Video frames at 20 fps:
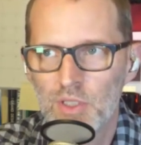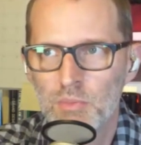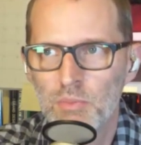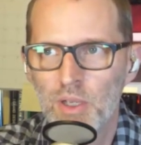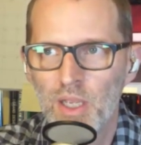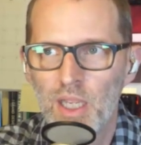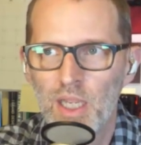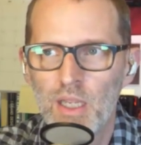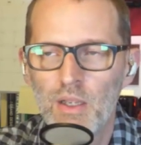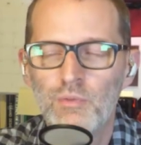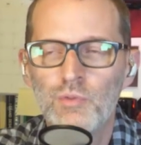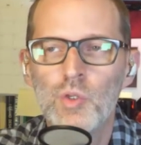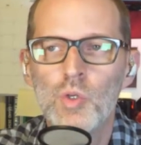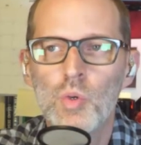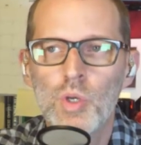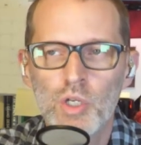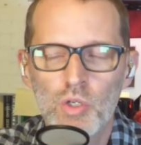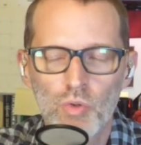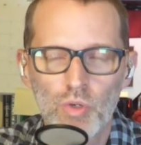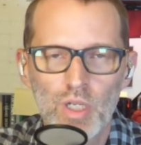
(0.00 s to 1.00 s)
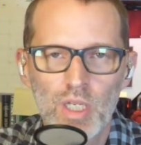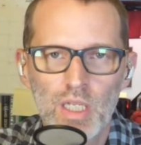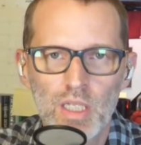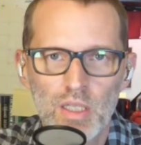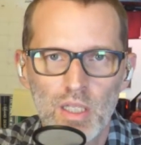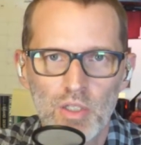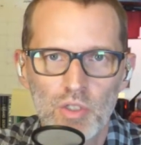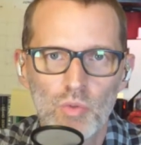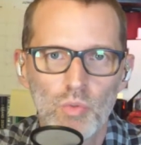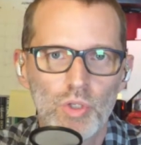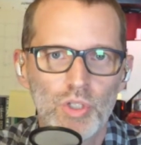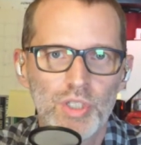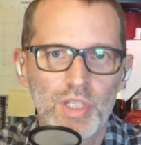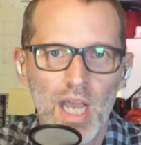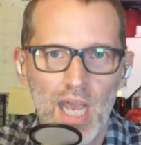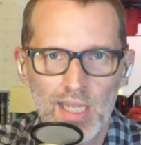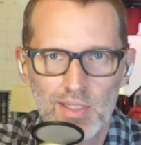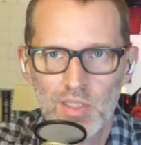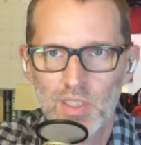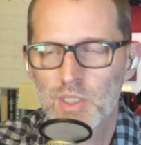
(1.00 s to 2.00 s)
pay if you agree that you will
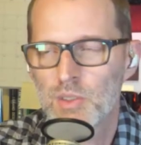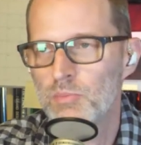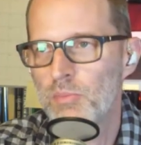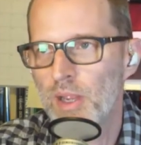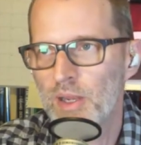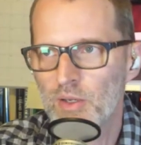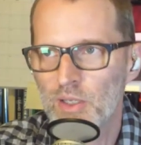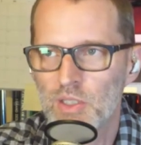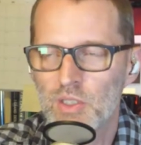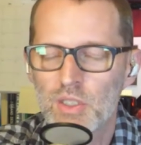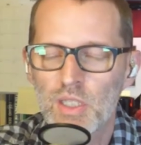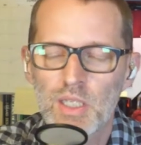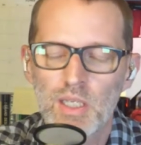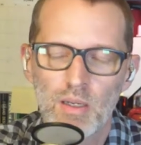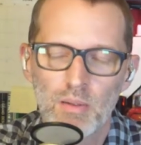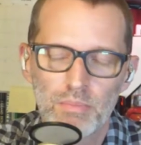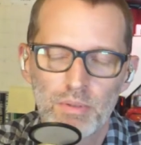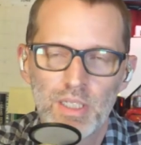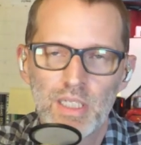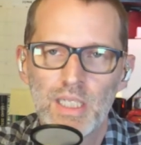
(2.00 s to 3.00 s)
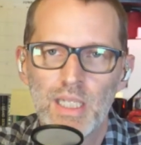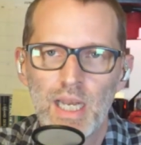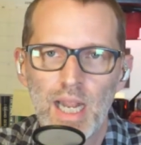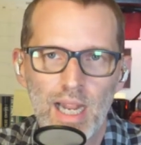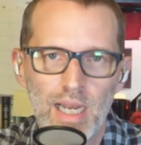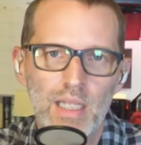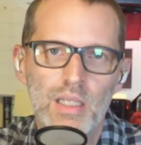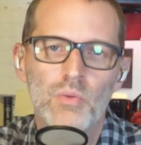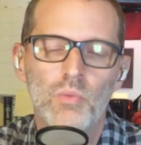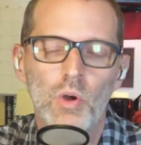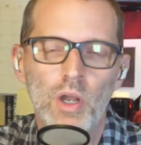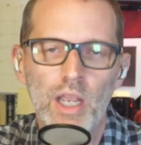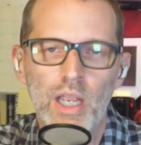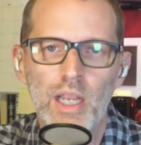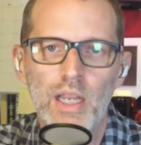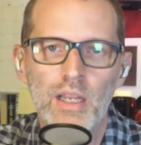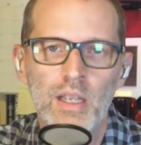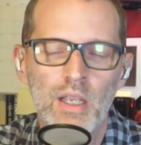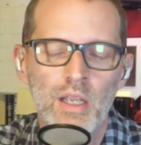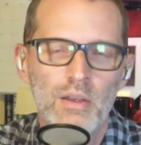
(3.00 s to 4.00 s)
not disparage the company in any
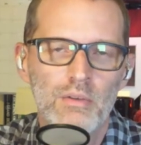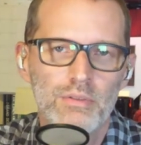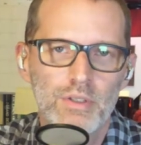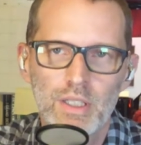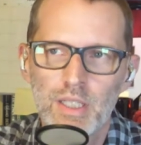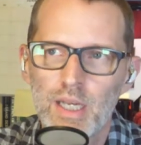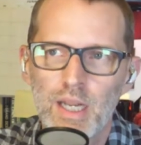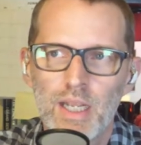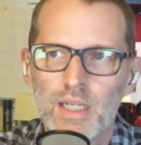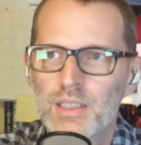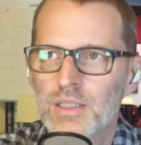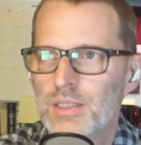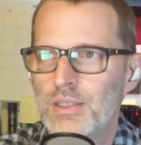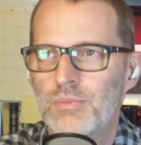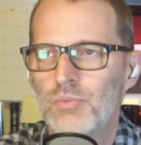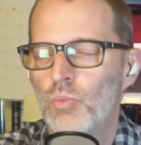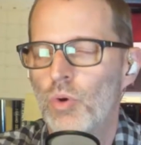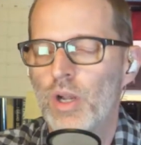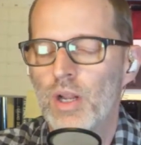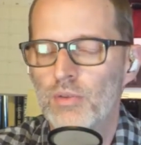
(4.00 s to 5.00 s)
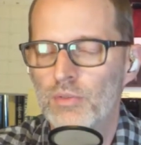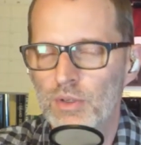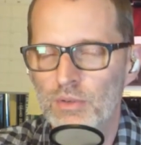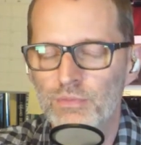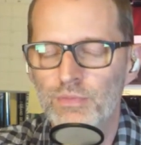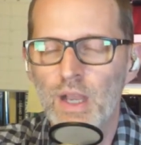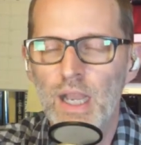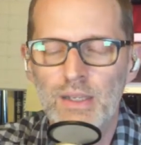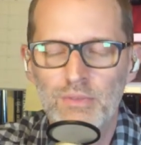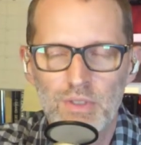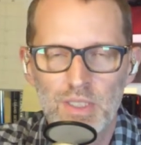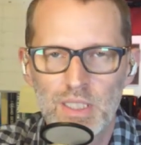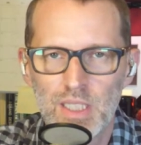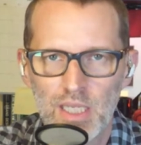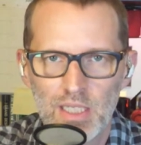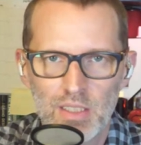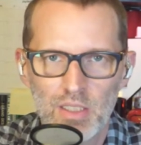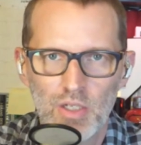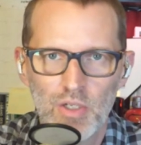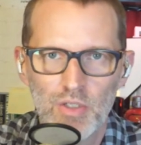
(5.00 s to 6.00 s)
way for the next whatever five to
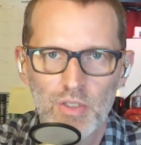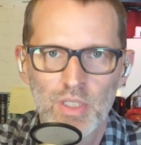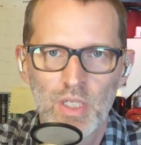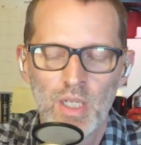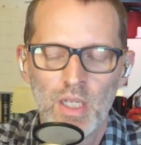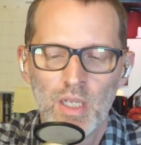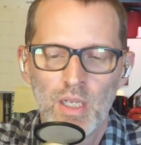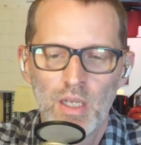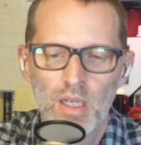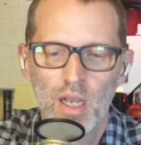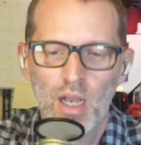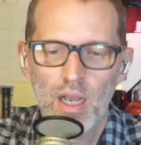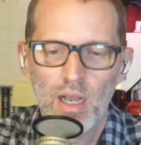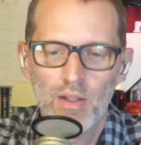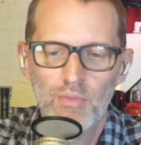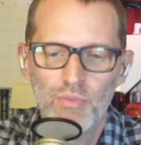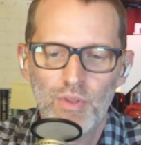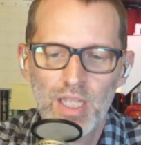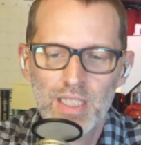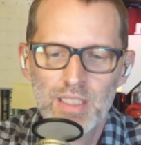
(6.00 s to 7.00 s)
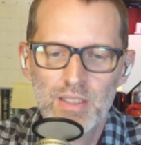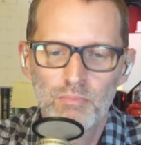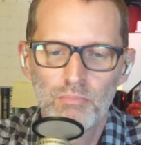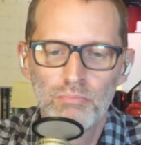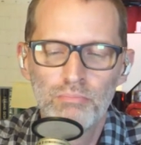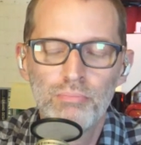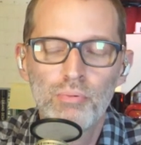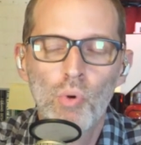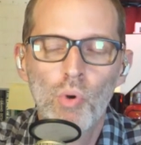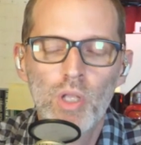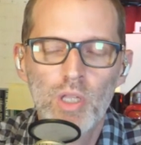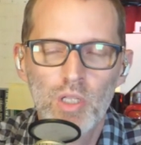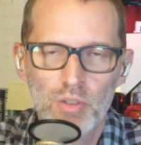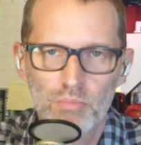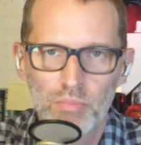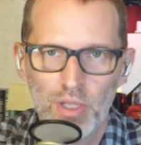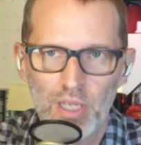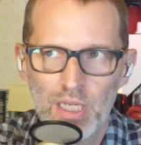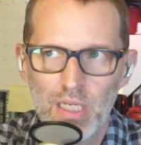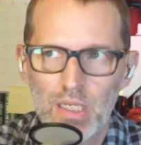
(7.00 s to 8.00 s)
ten years. Uh, that's
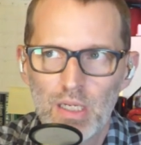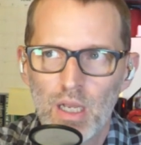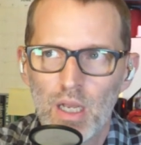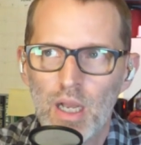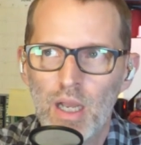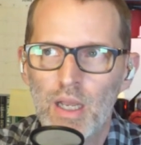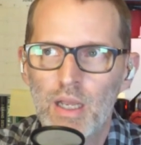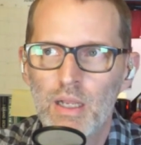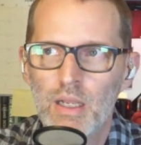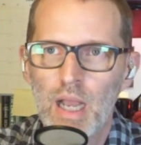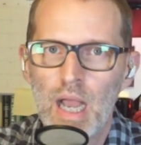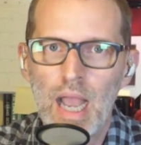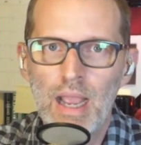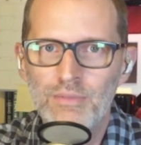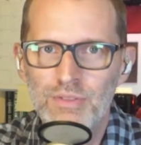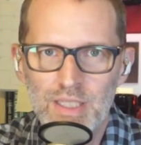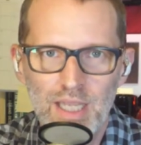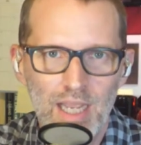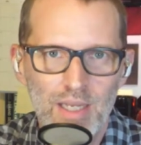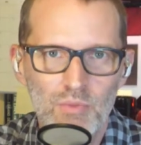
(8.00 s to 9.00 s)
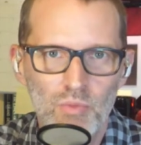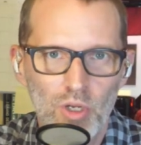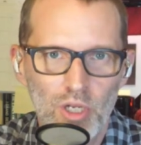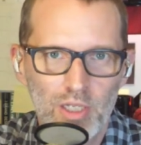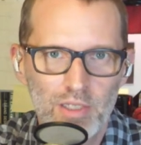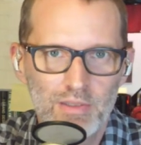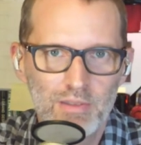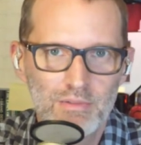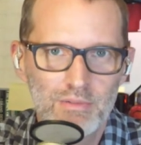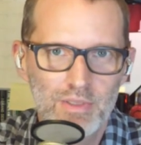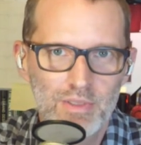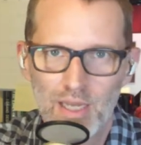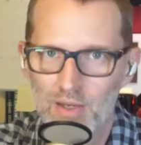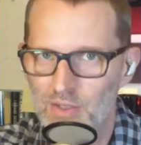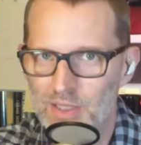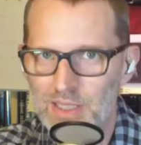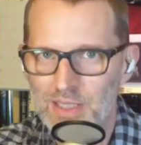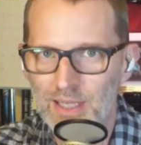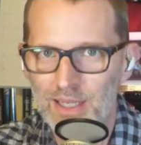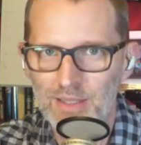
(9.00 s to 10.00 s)
boilerplate. I've signed one. Sarah
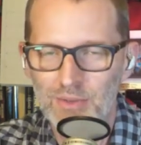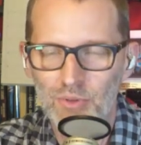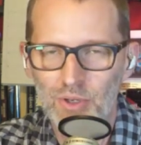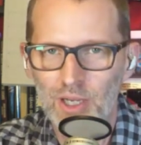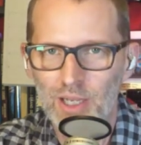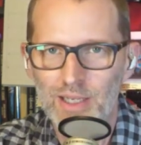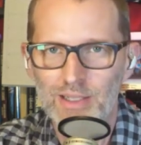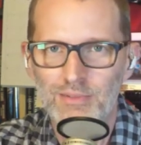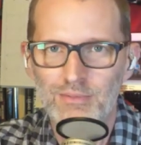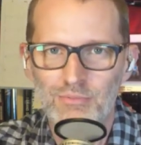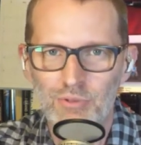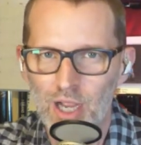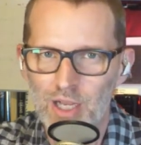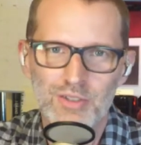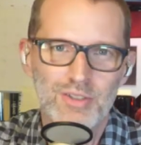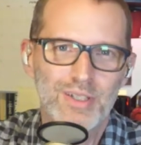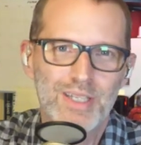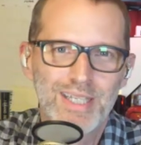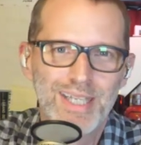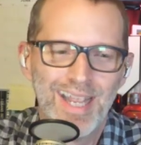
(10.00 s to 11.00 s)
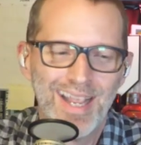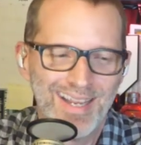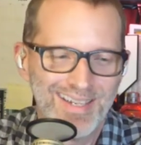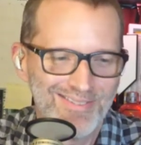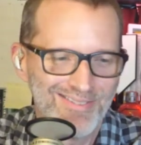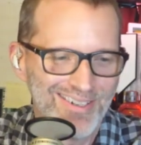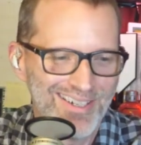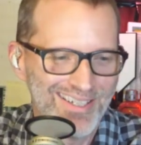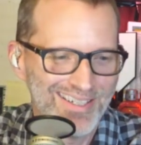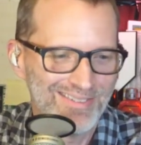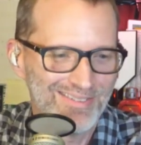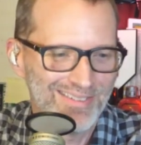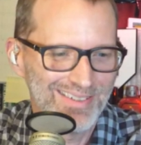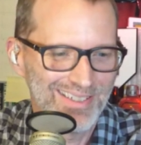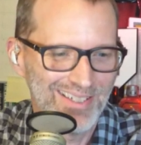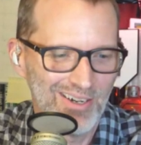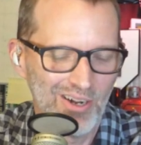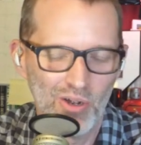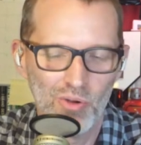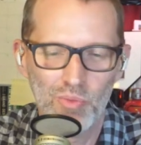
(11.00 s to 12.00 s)
signed one. Roger signed one.
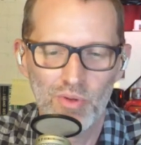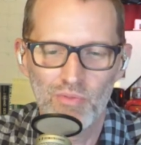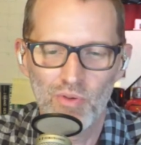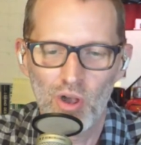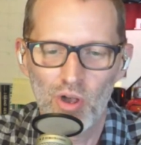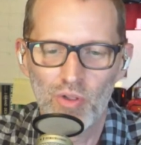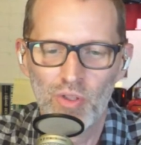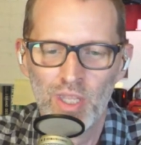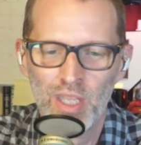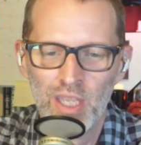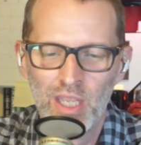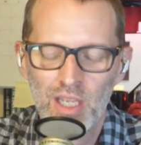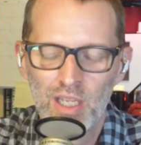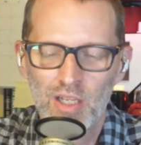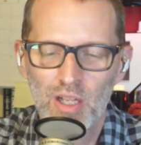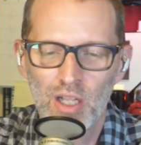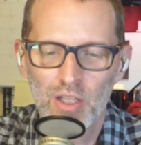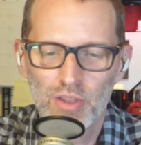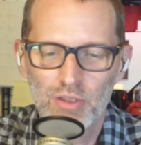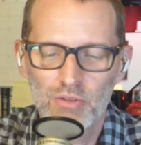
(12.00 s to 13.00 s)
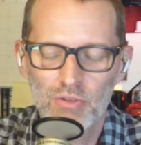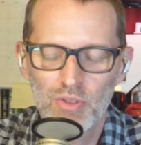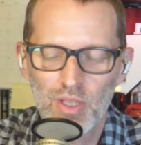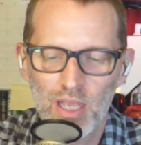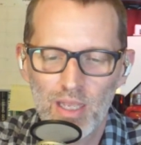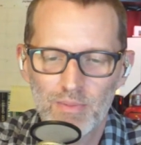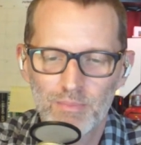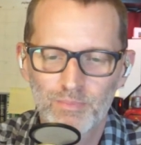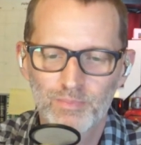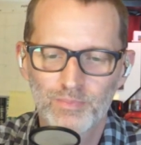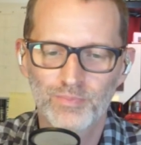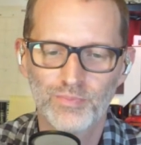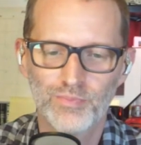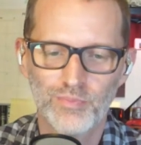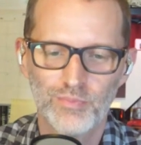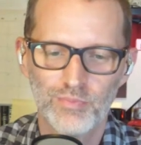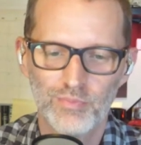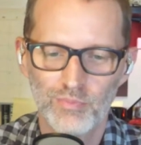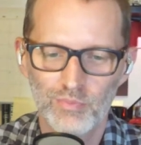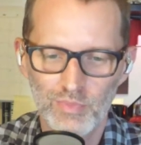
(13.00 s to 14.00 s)
You know, we've all I've signed more than that. one.
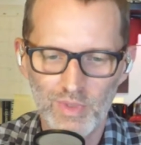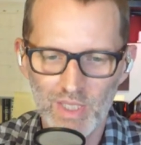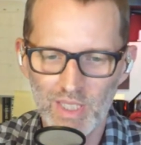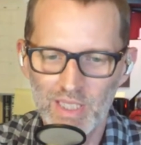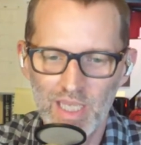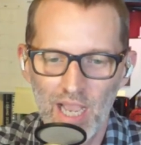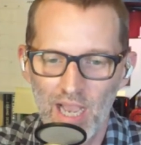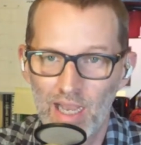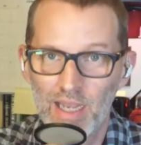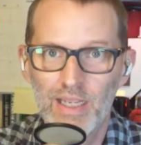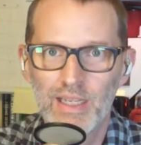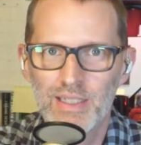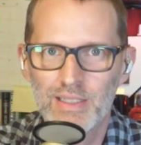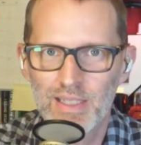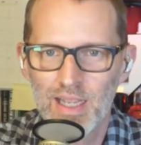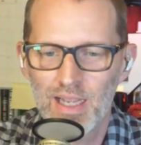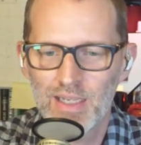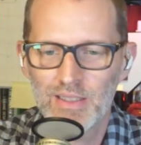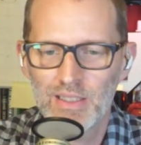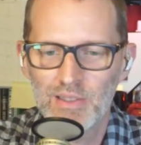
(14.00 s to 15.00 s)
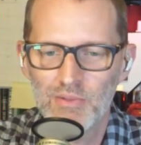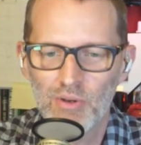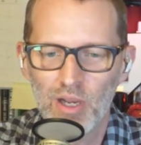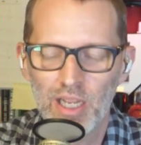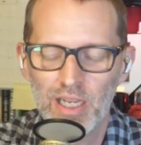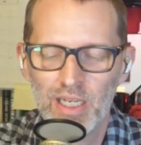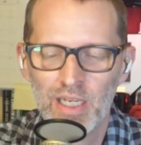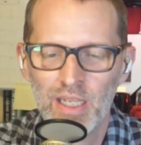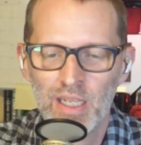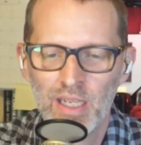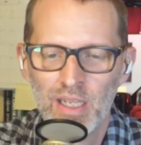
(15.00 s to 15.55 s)
Yes. Yeah. Exactly. Right.